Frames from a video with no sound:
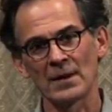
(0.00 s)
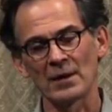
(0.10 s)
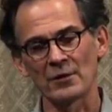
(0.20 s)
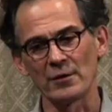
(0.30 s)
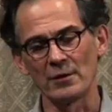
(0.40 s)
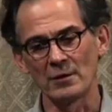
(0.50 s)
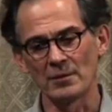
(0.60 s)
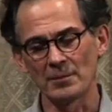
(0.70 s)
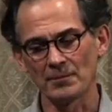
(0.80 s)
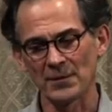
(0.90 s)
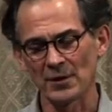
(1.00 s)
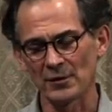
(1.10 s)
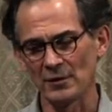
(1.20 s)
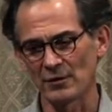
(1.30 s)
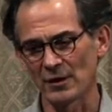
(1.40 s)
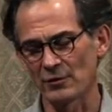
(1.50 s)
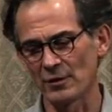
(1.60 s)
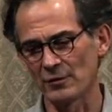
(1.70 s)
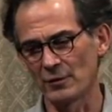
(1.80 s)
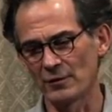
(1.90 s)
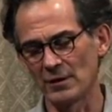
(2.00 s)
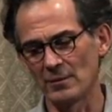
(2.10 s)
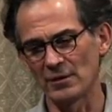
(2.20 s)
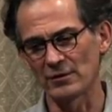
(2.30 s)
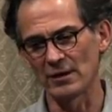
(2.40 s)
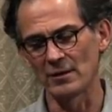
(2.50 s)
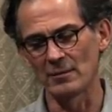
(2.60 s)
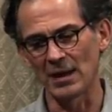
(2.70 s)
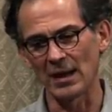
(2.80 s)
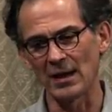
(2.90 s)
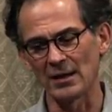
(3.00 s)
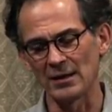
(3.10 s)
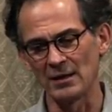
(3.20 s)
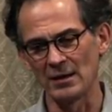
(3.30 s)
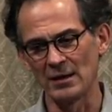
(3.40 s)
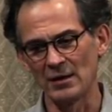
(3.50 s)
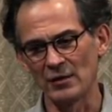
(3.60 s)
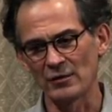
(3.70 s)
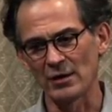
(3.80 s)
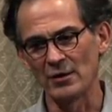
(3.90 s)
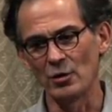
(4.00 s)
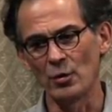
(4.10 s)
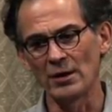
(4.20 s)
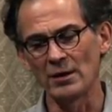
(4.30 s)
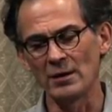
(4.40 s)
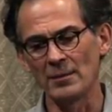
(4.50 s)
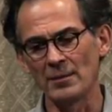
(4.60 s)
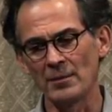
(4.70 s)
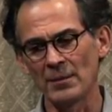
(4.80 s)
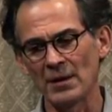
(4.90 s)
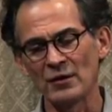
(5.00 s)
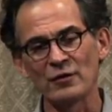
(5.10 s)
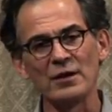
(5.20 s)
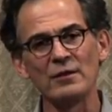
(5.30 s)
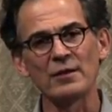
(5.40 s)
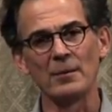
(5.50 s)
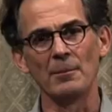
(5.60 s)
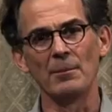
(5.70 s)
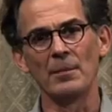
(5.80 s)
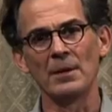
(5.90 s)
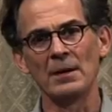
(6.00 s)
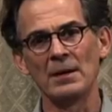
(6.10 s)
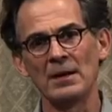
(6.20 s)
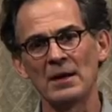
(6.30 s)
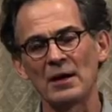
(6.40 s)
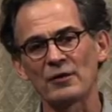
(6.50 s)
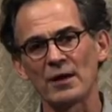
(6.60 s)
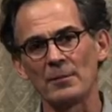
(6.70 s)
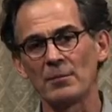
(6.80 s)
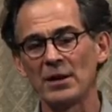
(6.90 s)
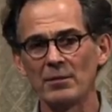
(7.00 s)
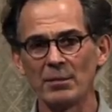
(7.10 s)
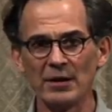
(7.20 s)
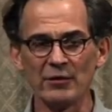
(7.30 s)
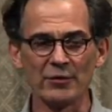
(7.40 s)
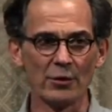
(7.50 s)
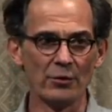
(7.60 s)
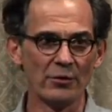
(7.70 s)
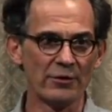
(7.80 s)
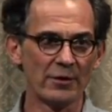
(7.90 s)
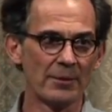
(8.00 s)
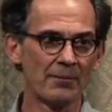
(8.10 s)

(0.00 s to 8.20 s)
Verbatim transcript: As the 13th century Sufi mystic Balayani said, no one sees him except, please don't